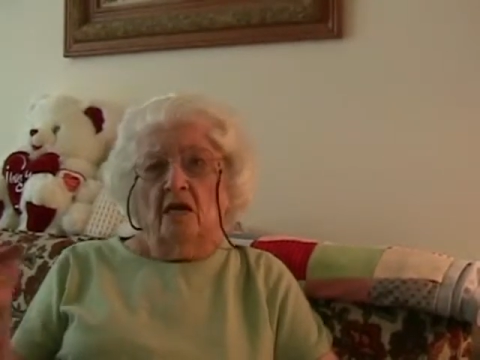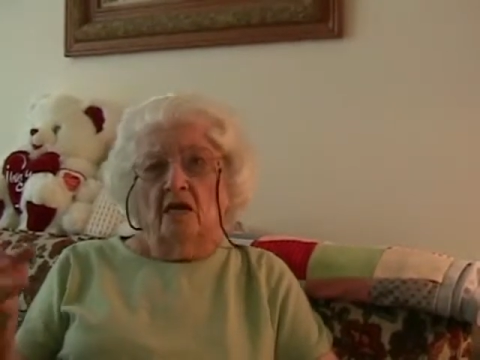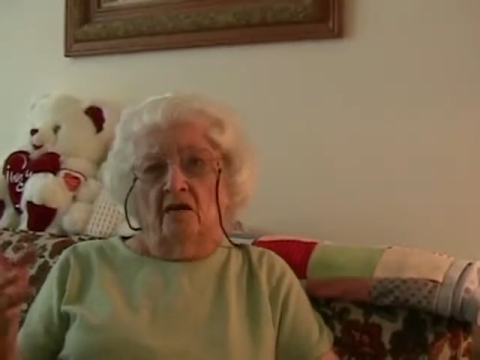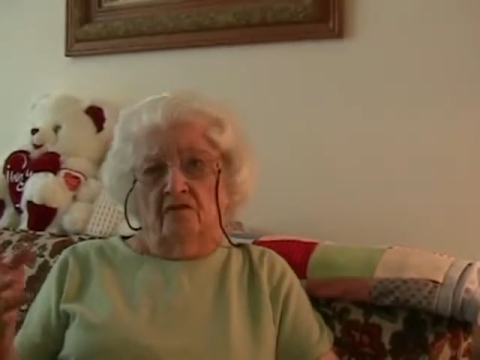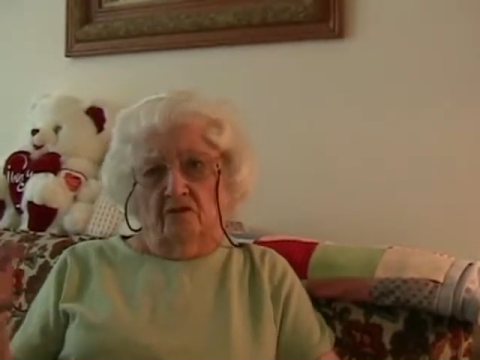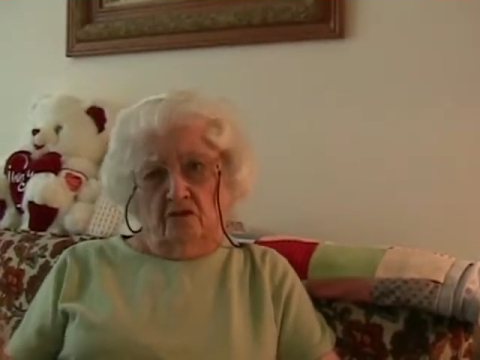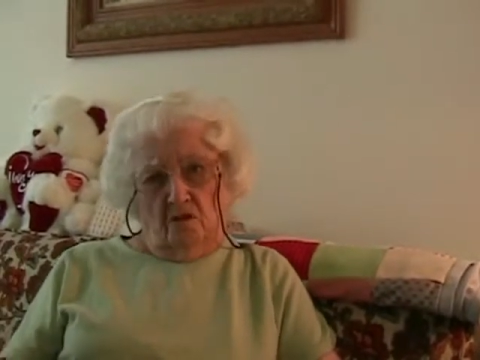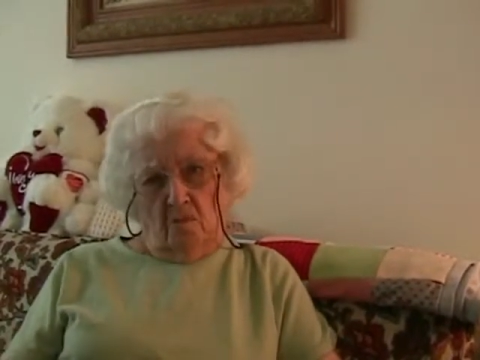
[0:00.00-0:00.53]

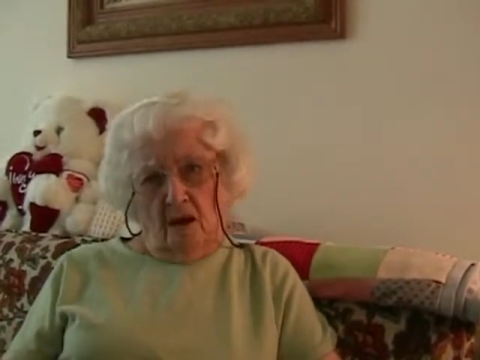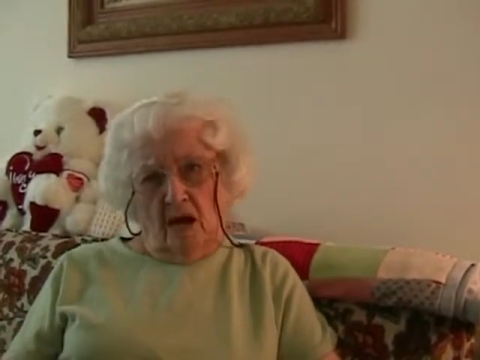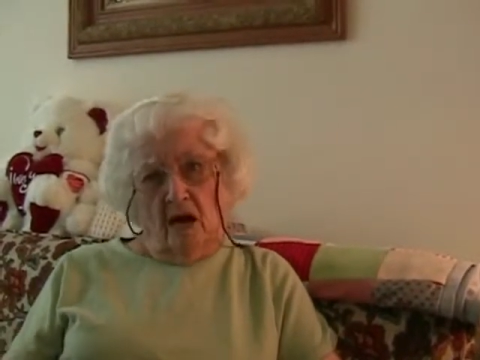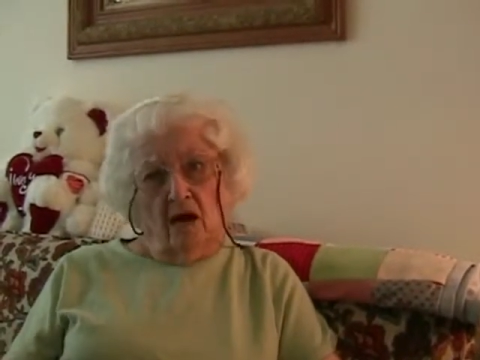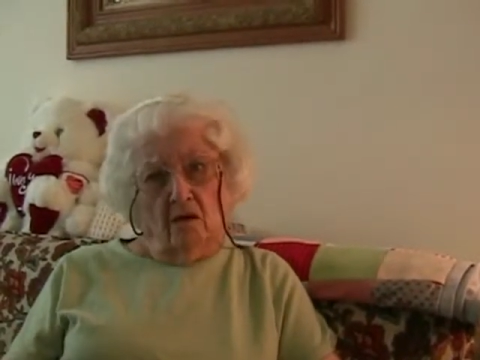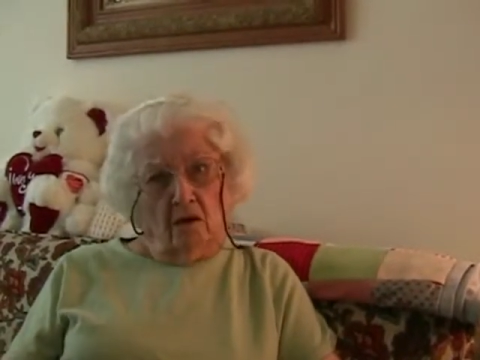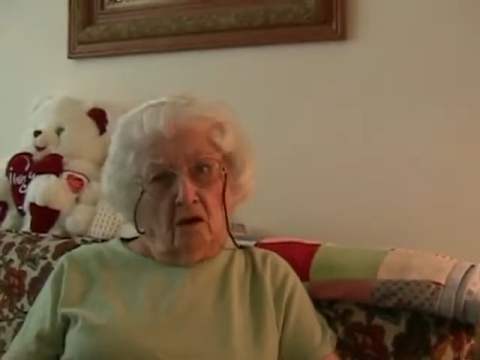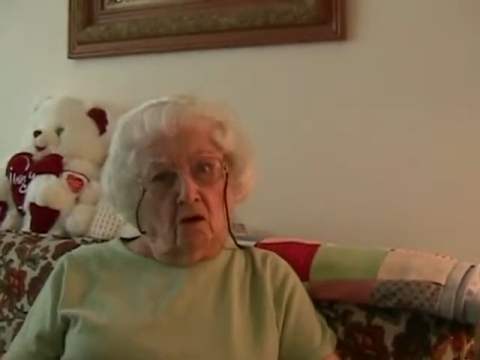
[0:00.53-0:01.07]
effort by
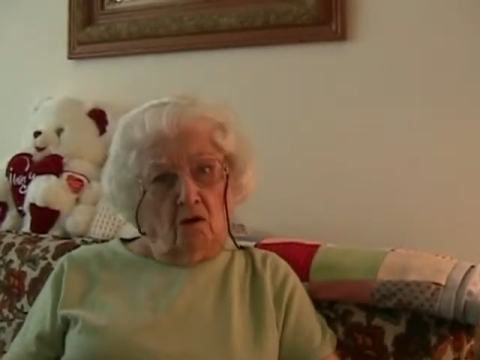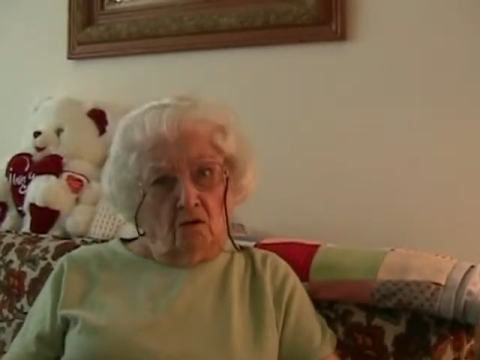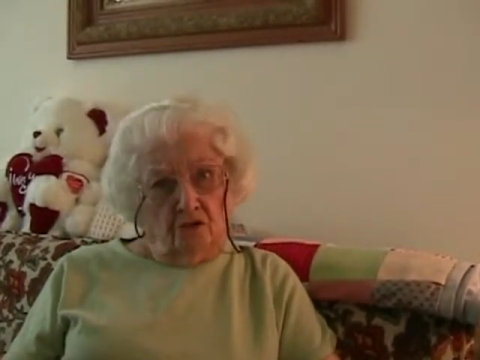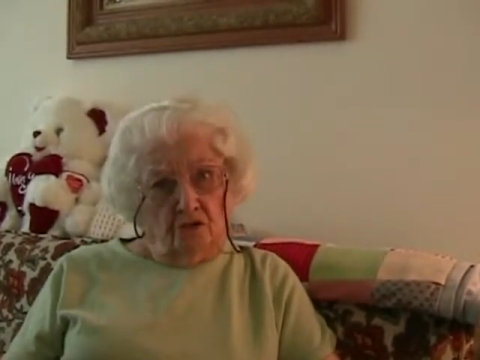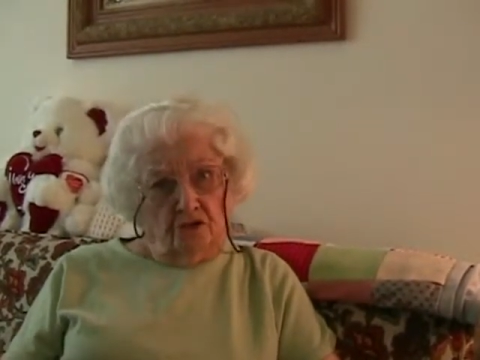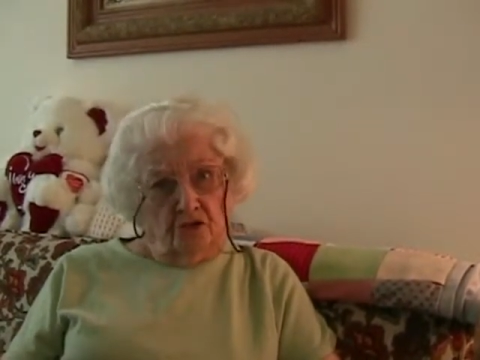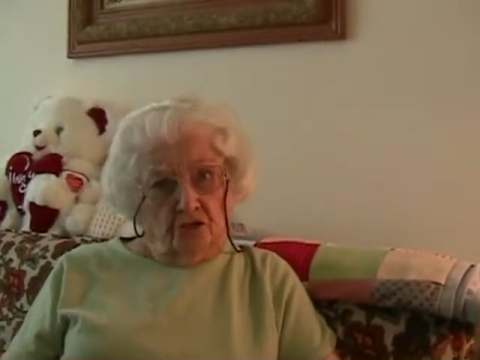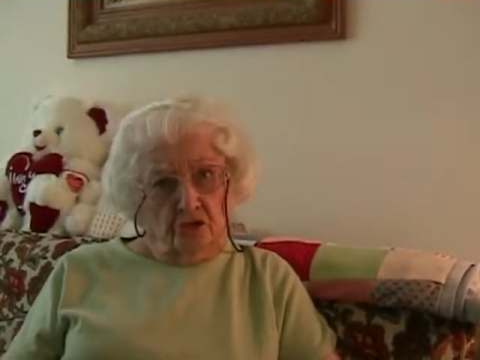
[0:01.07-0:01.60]
all
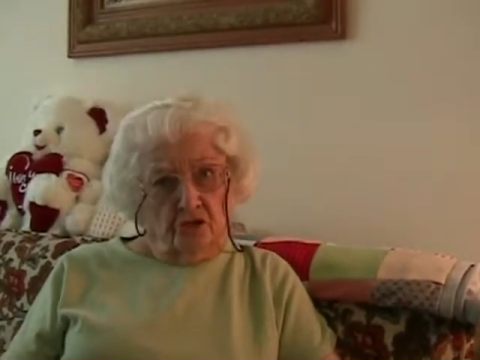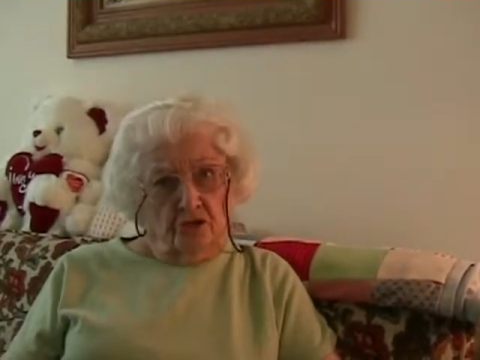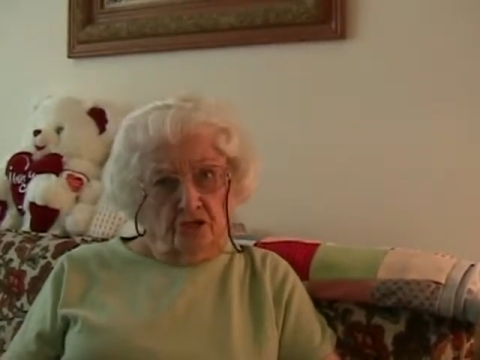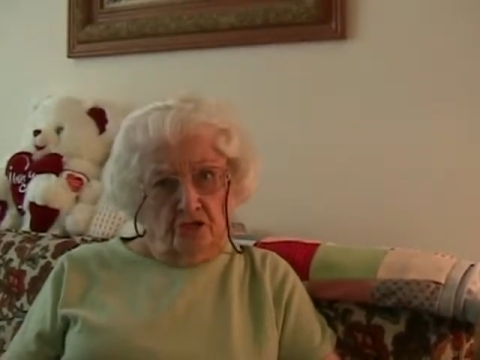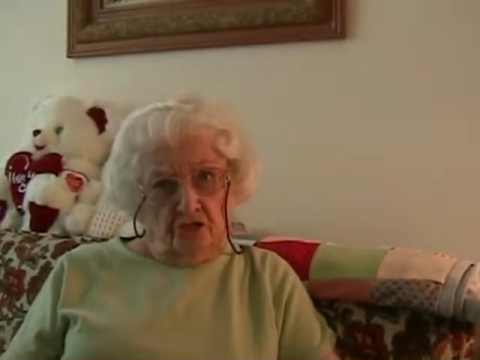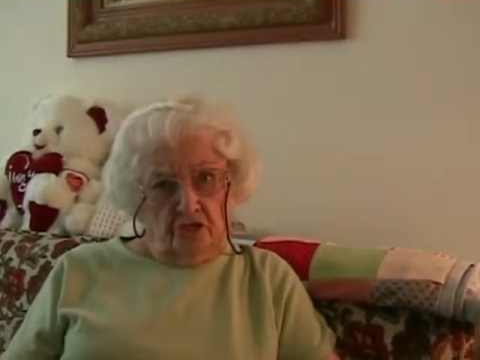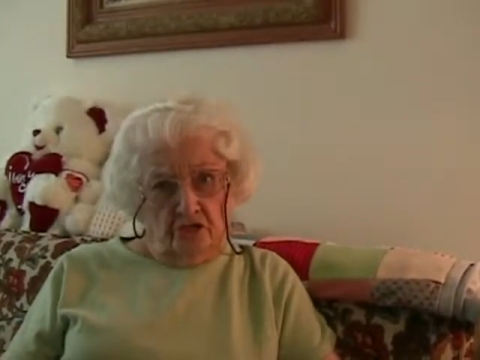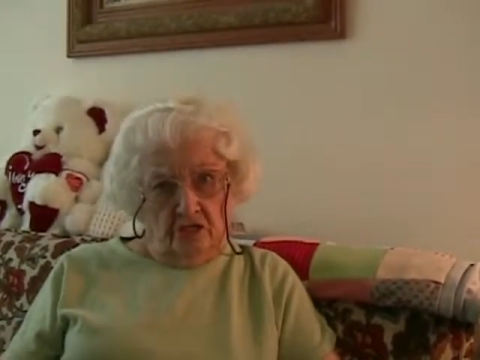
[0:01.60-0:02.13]
the
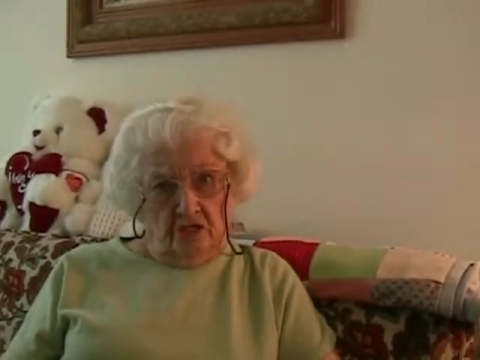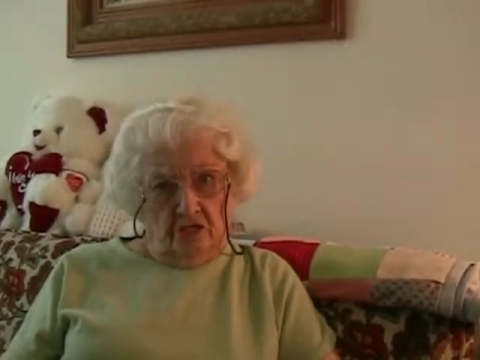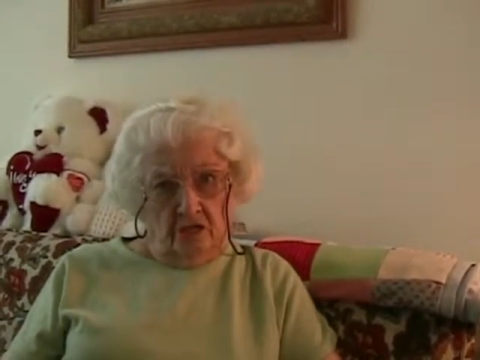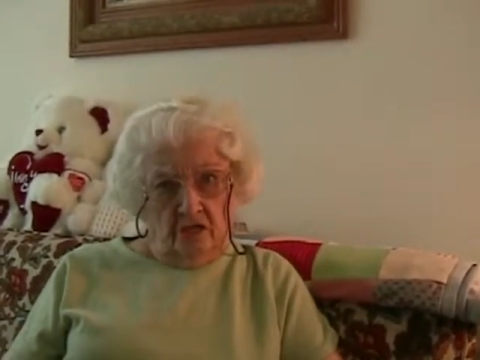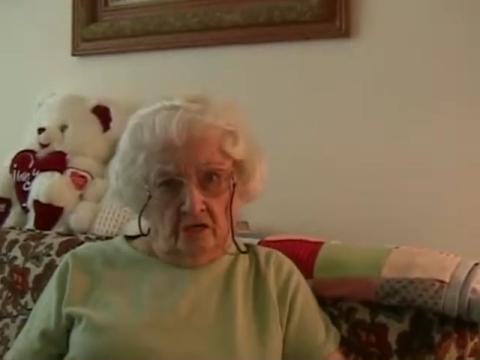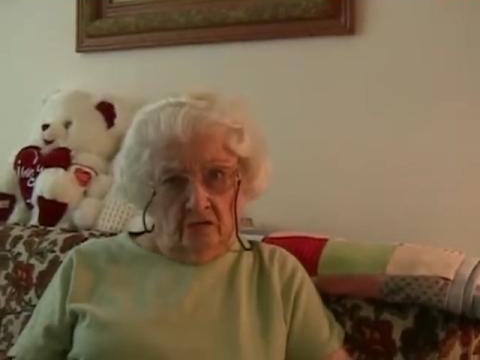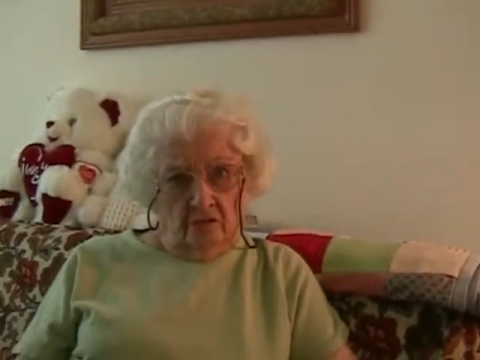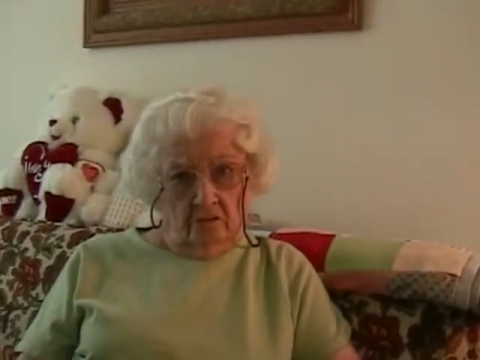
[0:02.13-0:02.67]
churches in
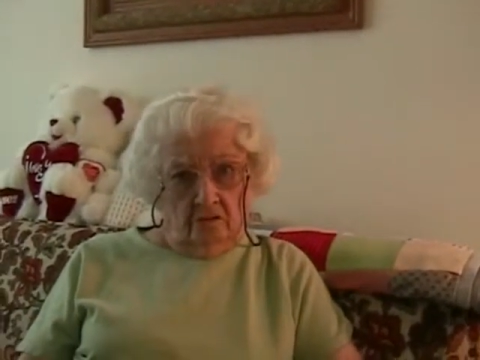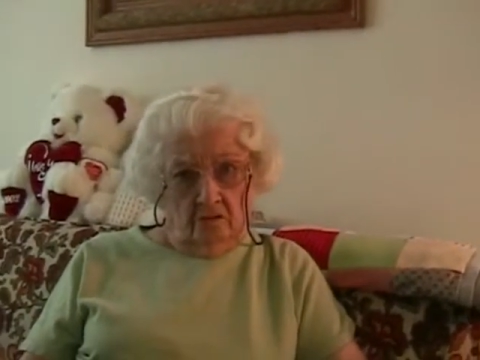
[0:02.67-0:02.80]
town,